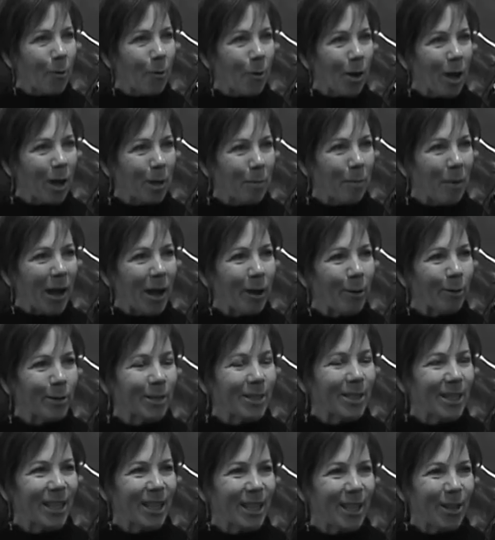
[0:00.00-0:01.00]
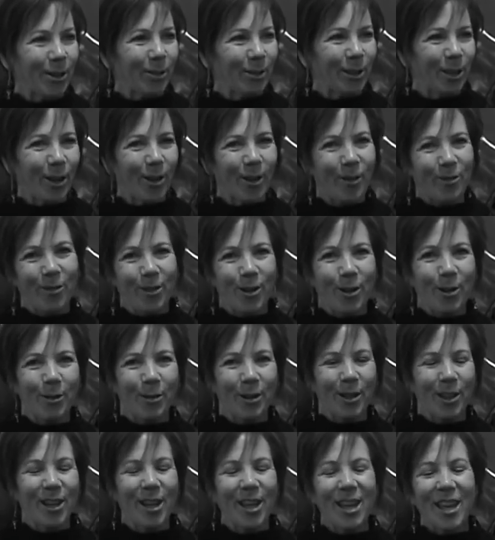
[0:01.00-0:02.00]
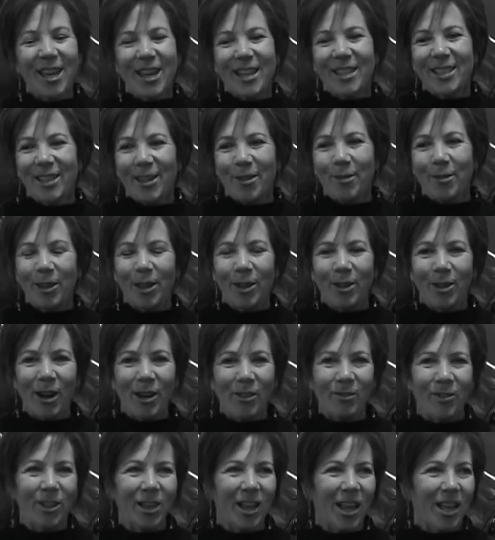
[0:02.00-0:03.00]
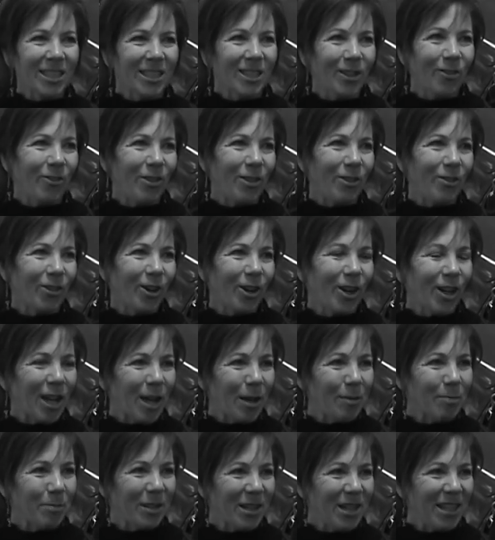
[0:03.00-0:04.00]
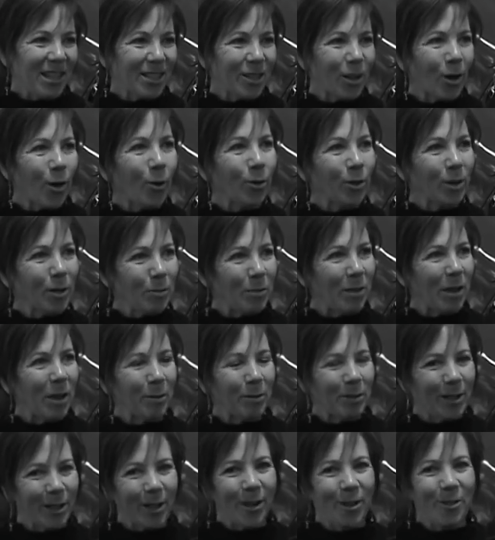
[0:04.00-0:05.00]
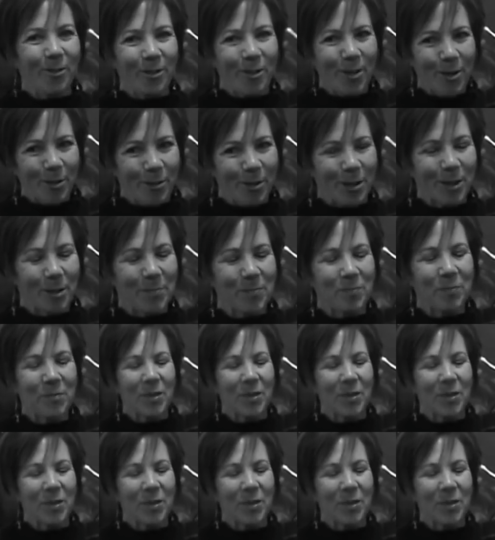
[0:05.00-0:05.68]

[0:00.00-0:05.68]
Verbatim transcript: walk backwards. It can only go forward. So what a great philosophy for a company to only be able to go forward.